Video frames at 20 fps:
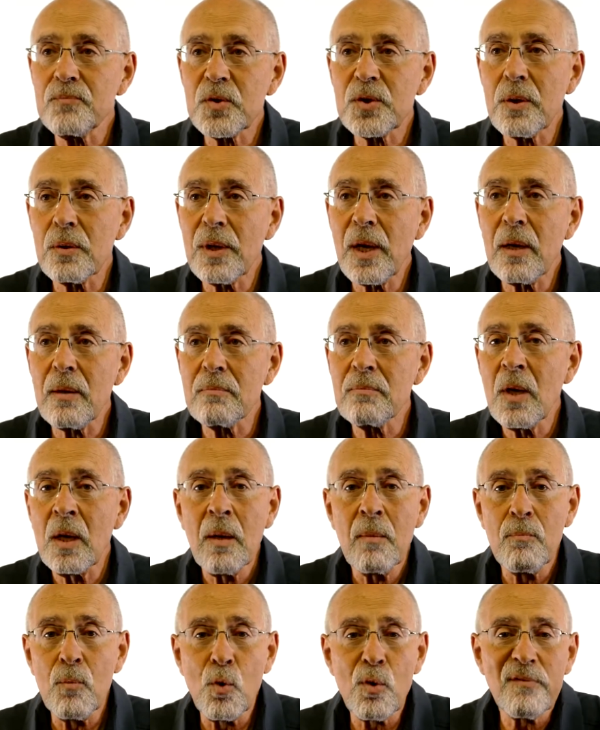So yeah,
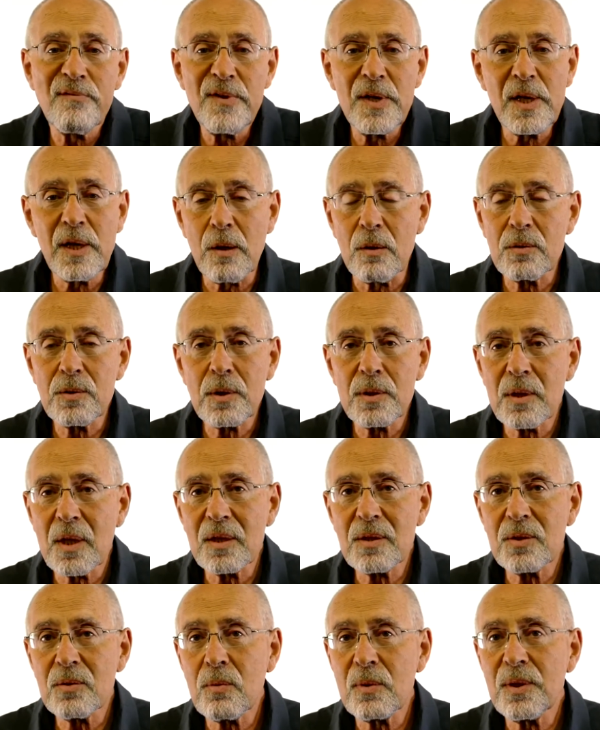more videos.
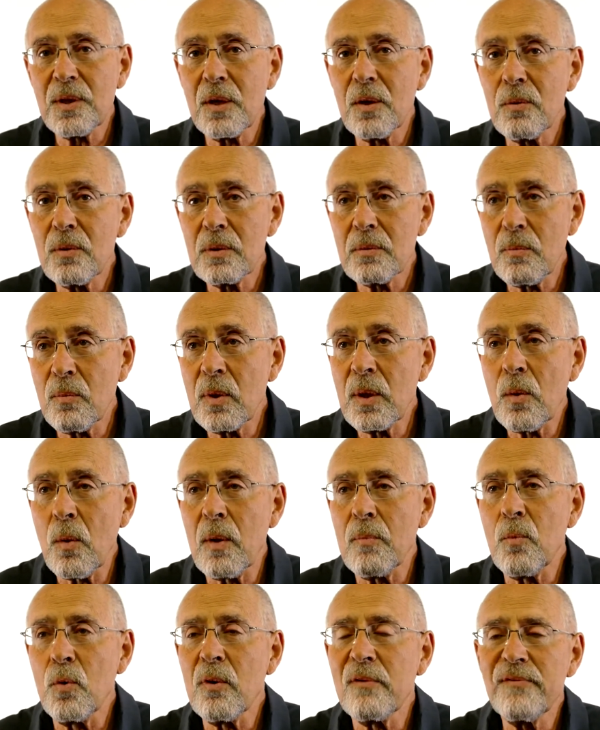That's what they
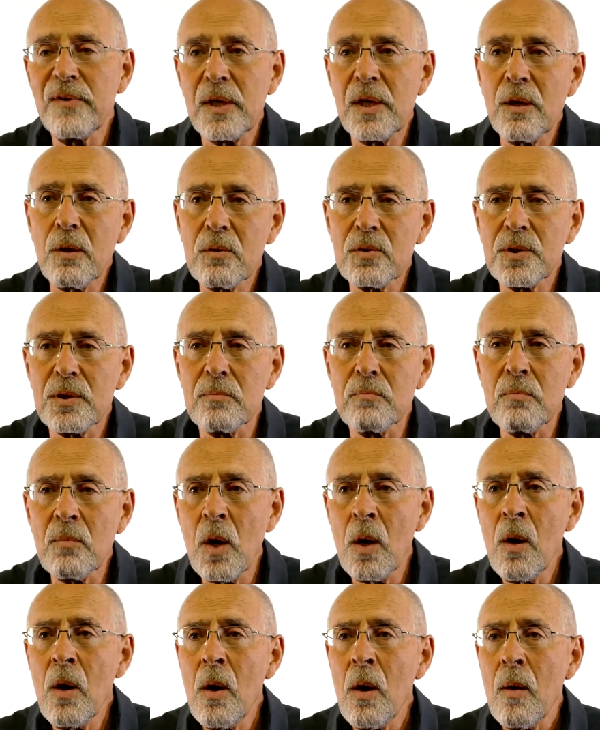want. More videos and
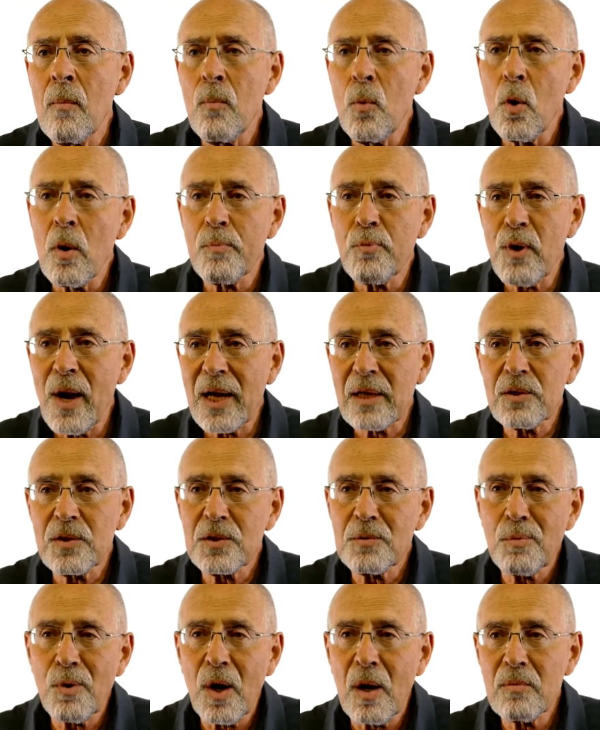more
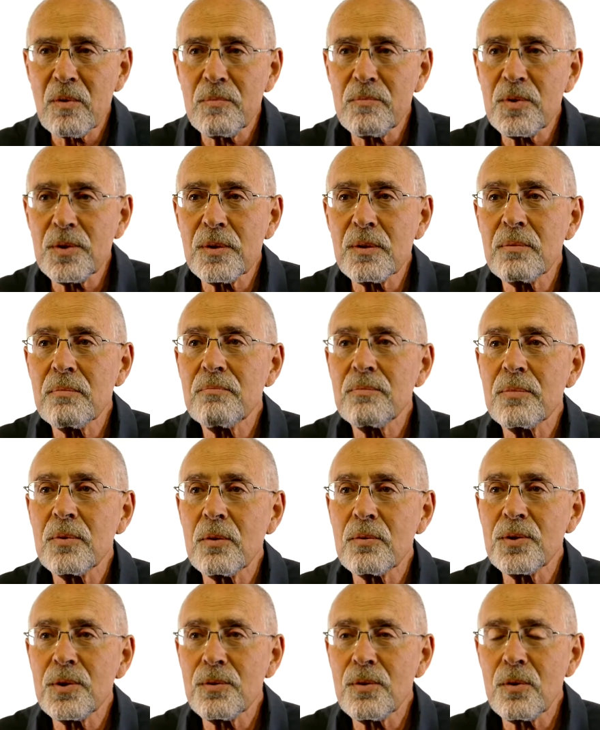practice problems.
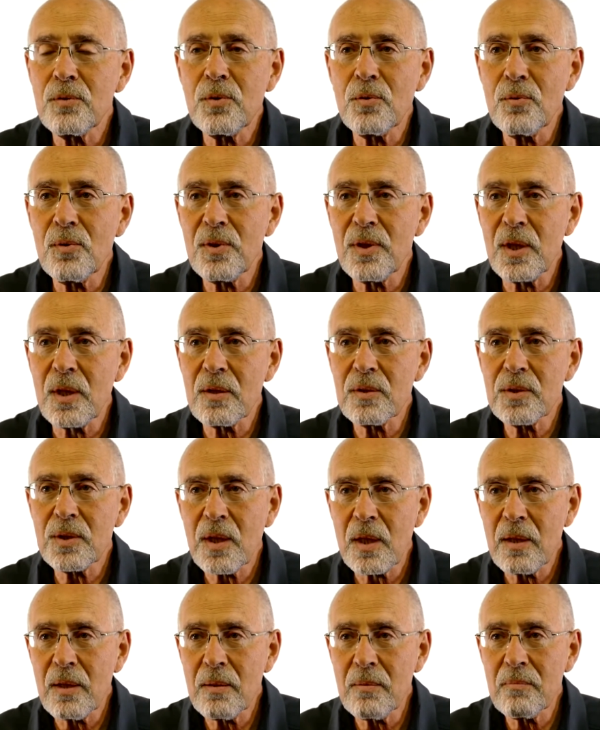Those are the 2 things
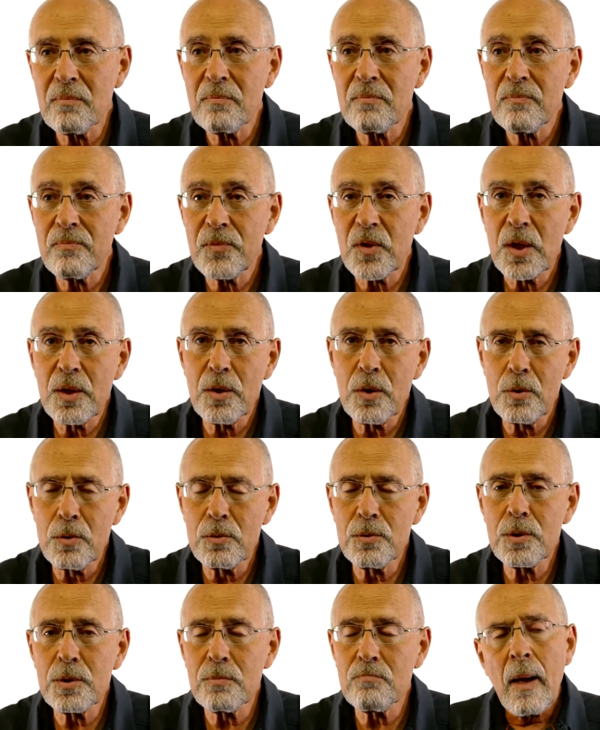they
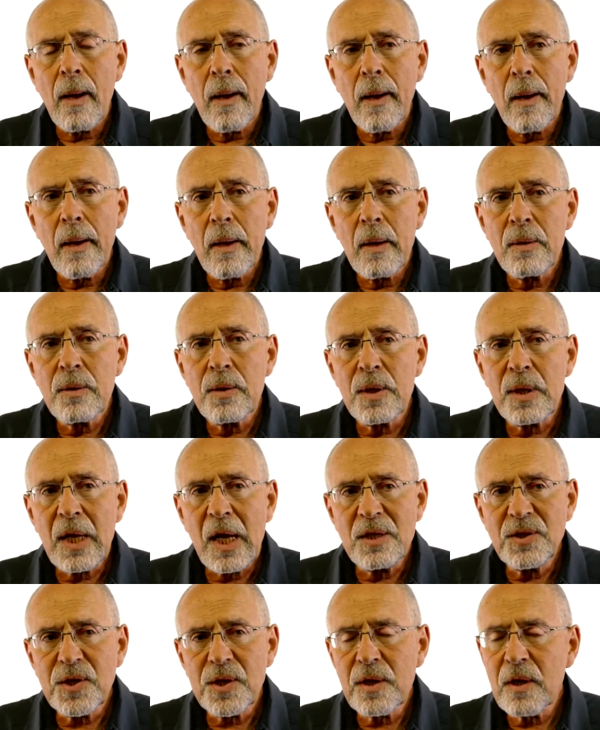use. The
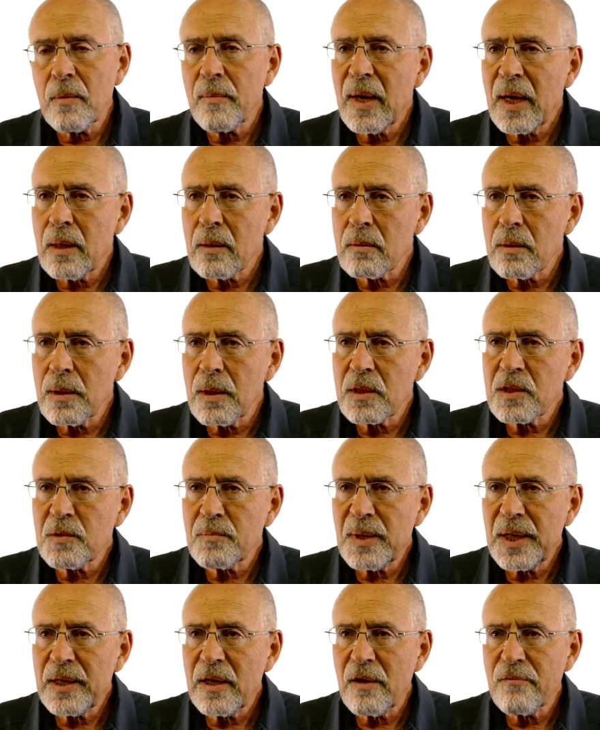nice thing about
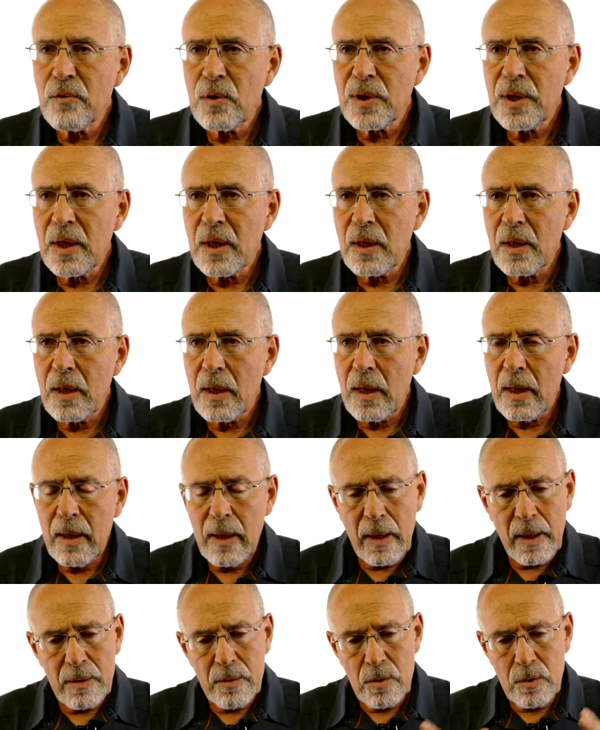Explain Everything
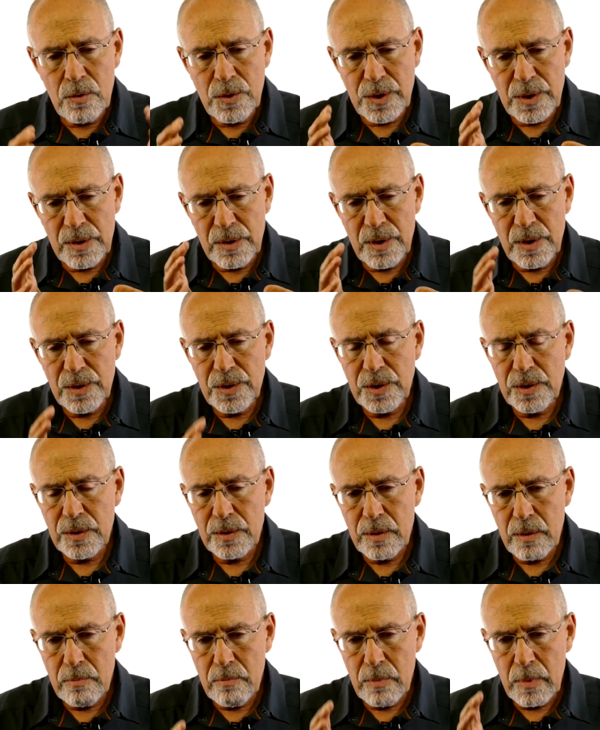and using
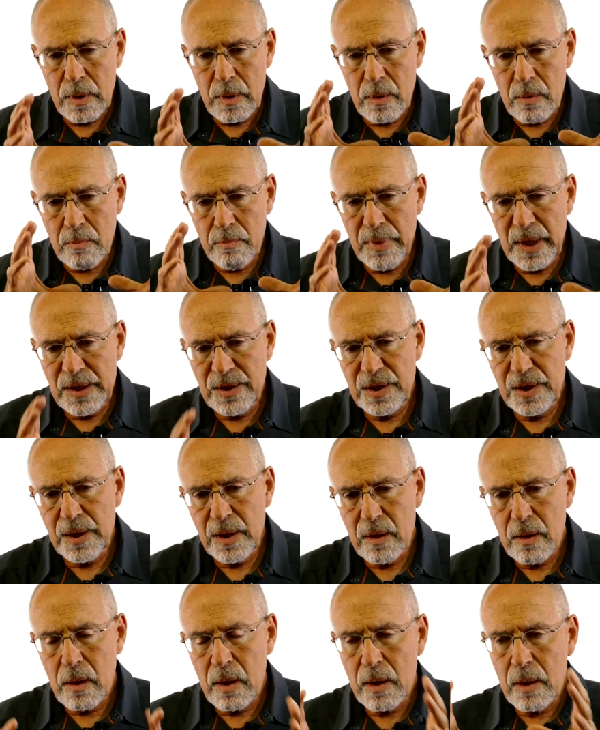this, basing
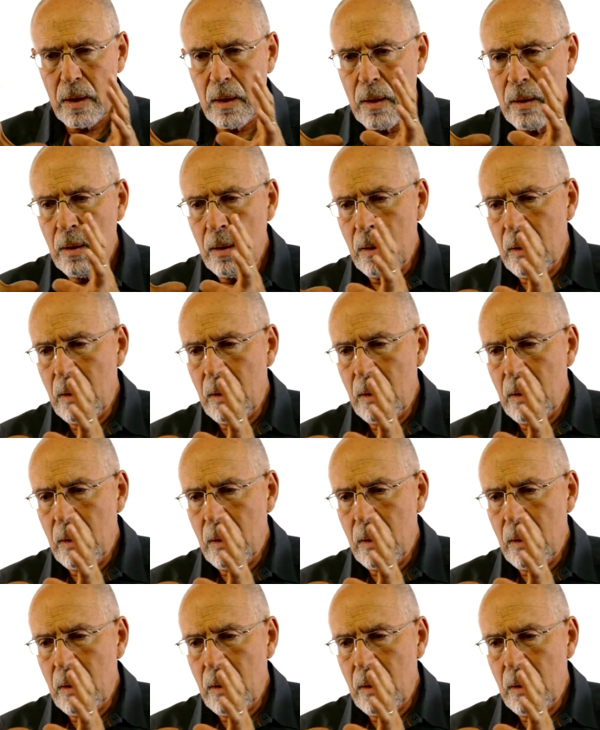it on a